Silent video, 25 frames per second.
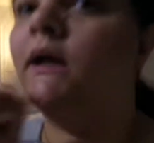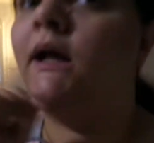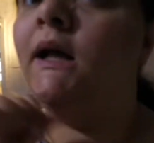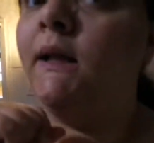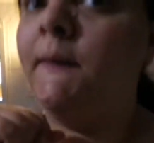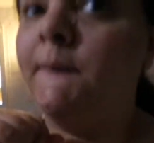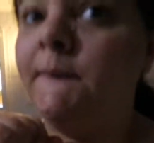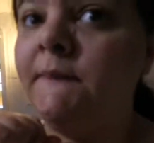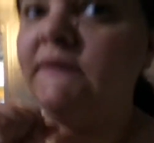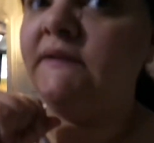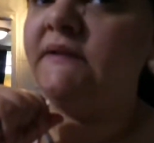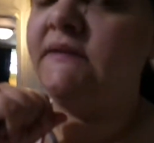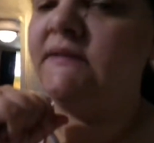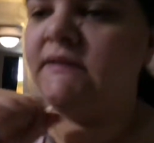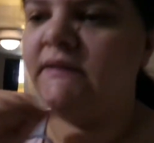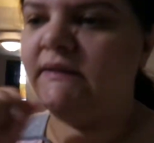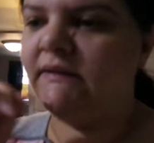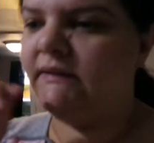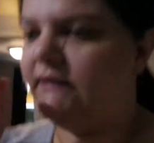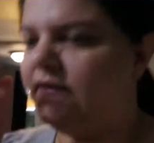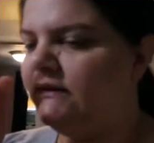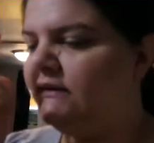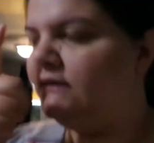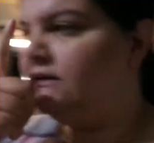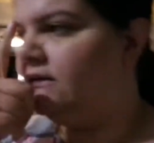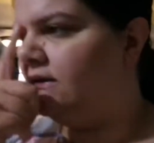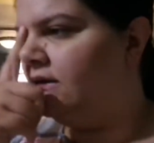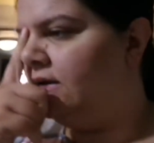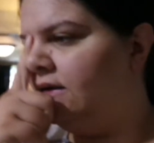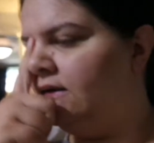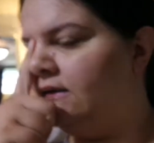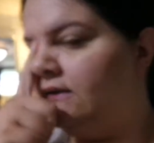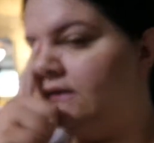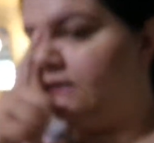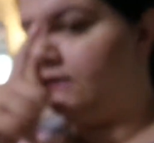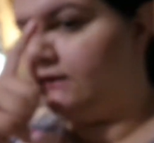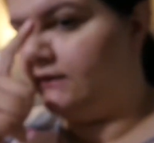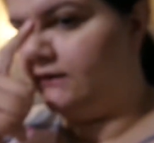I'm excited.
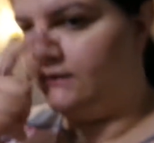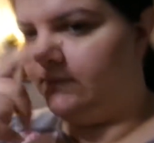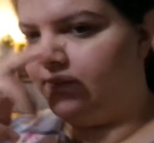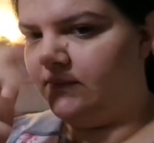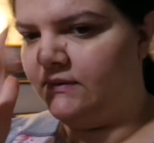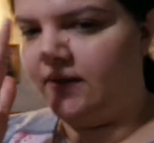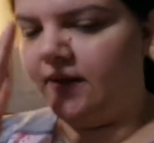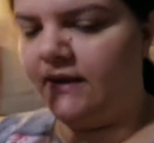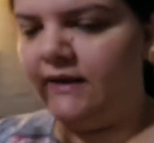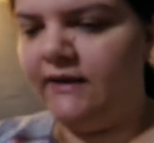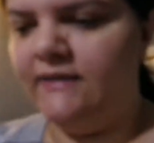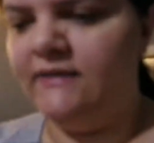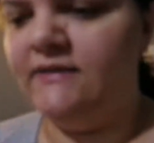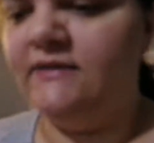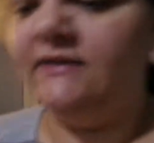Um, like I